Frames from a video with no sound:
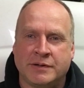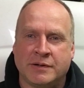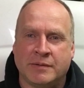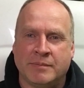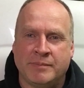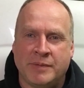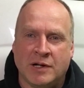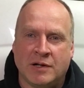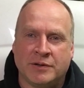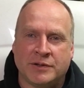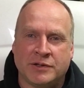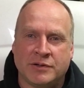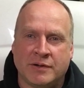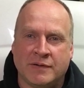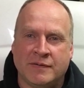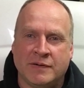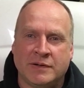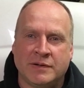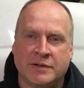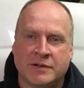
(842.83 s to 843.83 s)
are belt
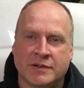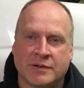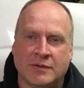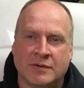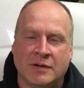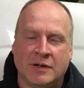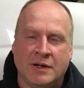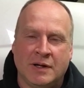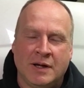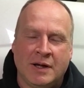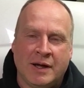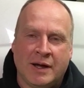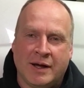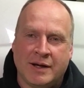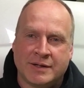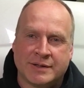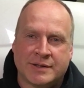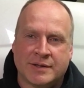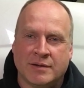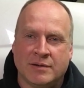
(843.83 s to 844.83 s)
driven, so
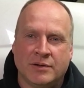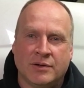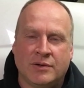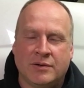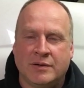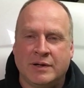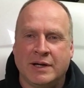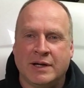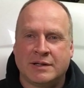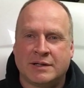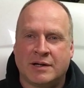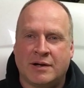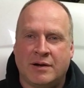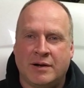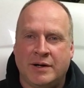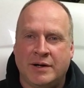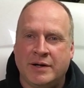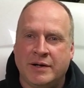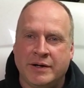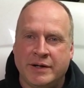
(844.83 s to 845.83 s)
as the load gets
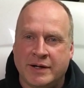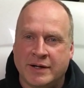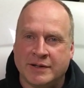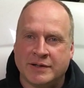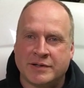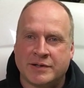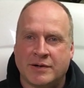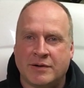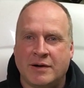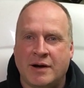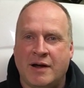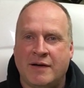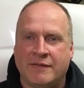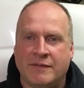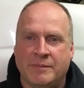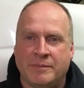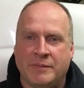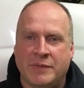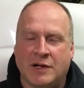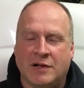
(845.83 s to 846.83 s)
higher, you can start
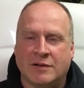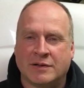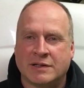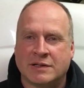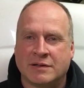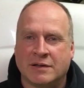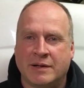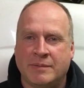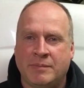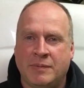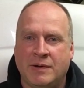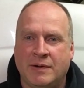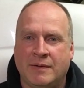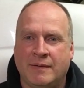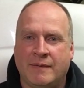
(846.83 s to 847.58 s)
having belt slip.